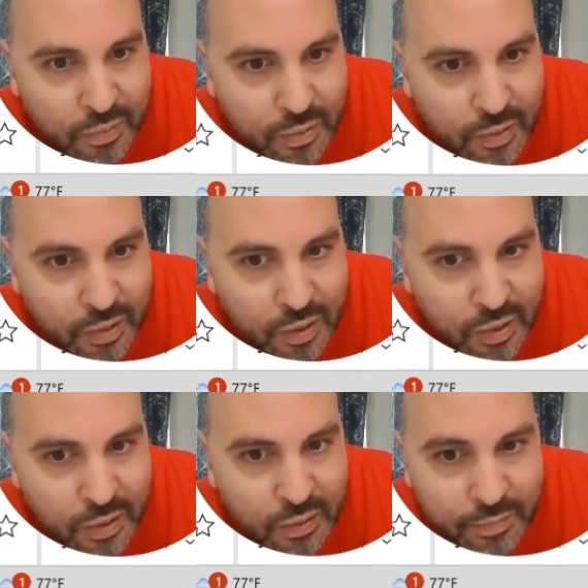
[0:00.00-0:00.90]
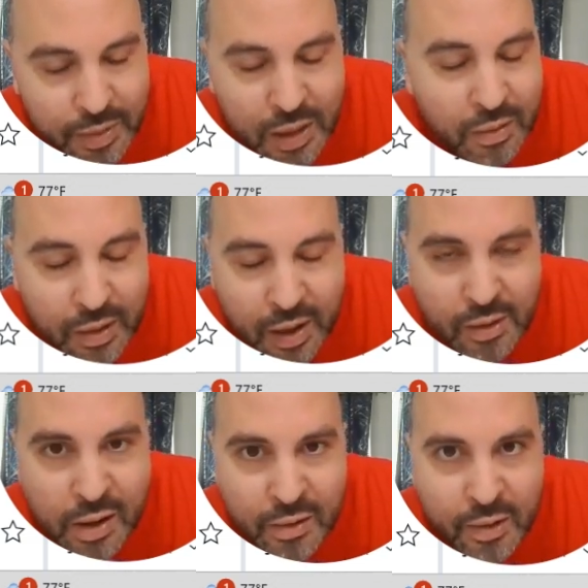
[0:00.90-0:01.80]
Create. Yeah, I
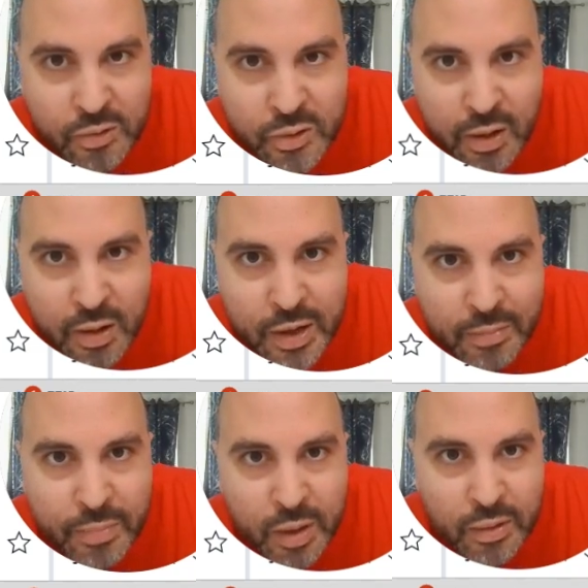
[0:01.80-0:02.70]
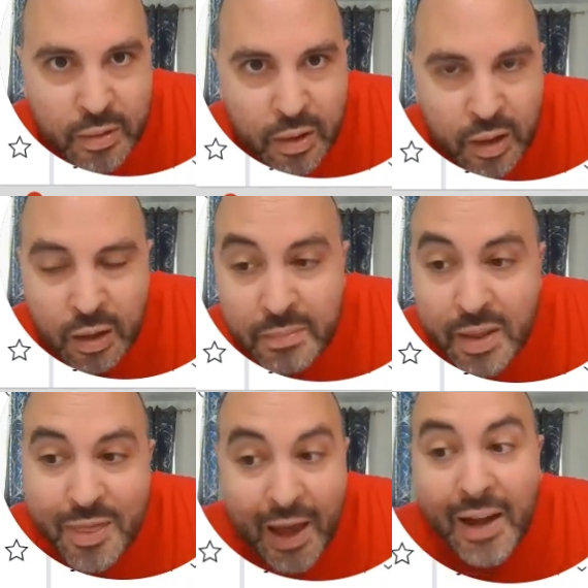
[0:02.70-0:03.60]
don't know what's going on with that, but
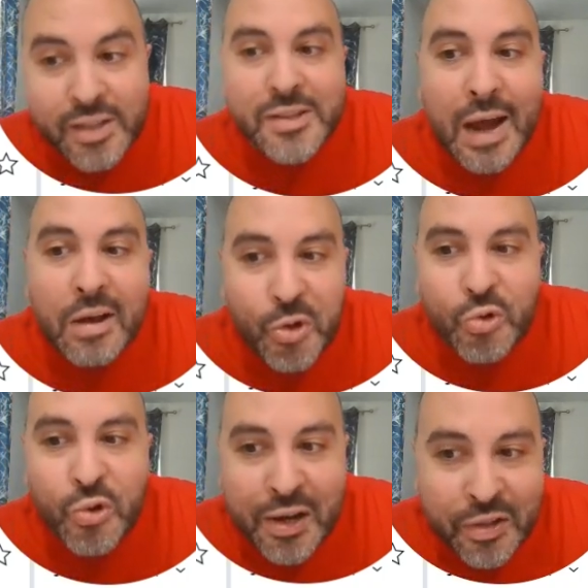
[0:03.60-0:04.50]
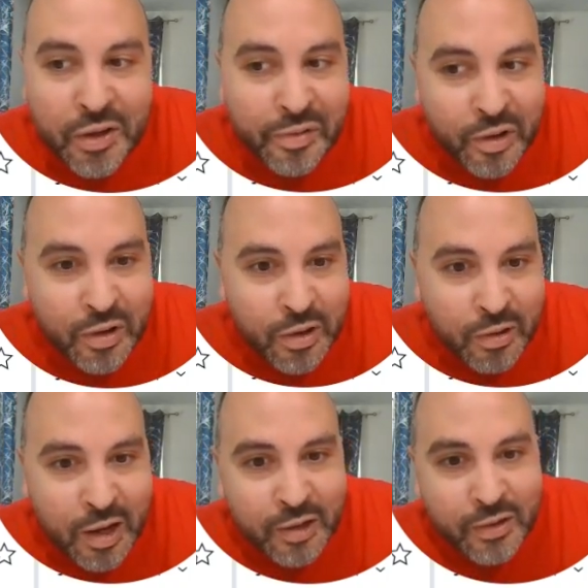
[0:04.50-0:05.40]
that is how you create the alert,
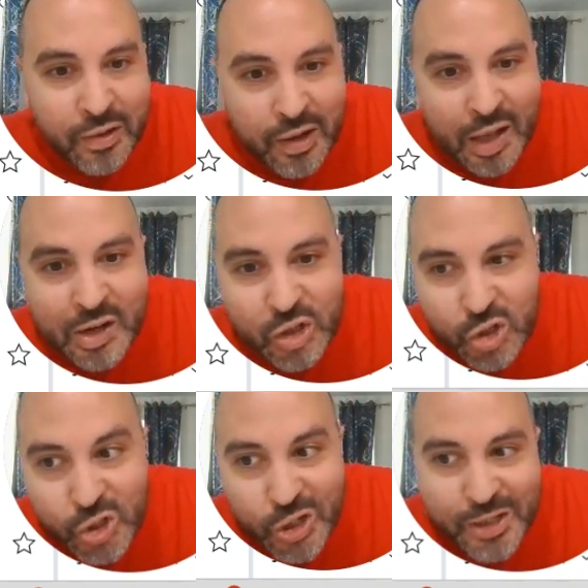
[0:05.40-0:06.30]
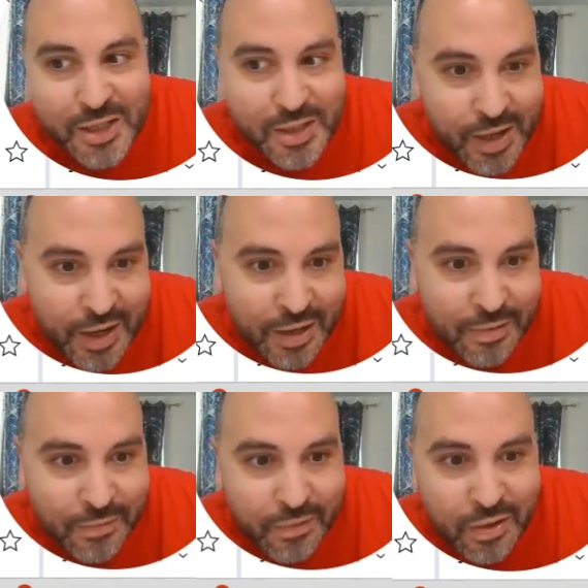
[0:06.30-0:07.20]
okay? And it should
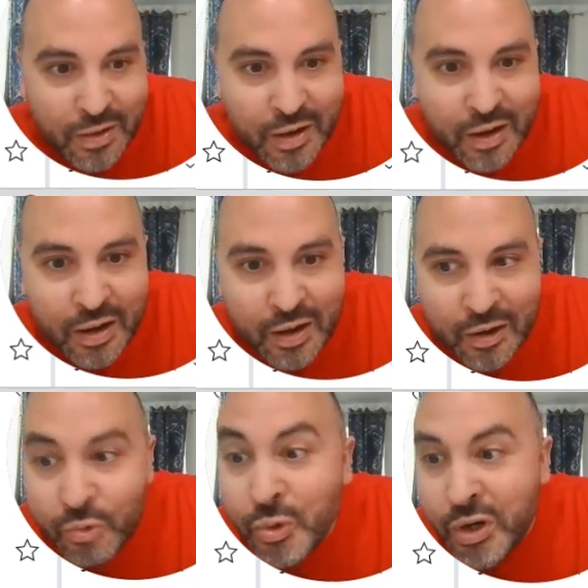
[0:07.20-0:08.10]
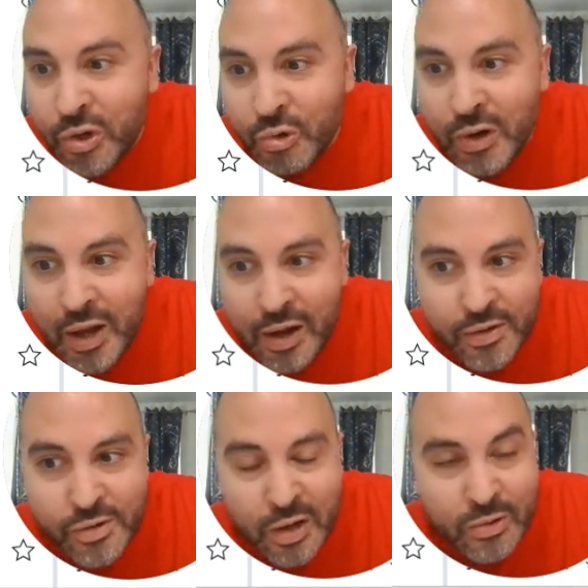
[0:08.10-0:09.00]
save when you create it.
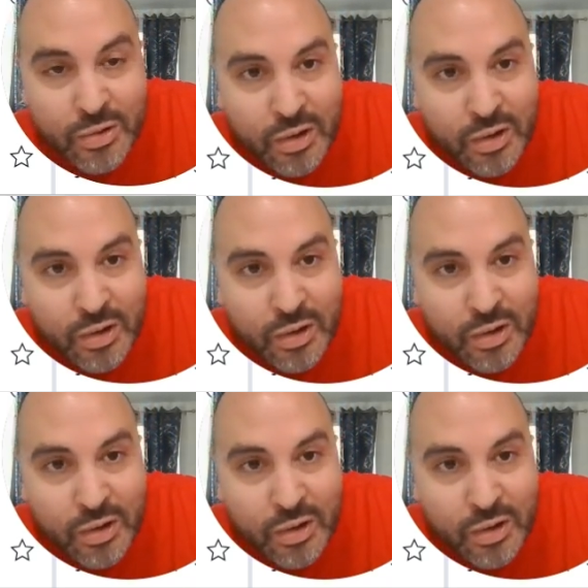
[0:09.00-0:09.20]
So,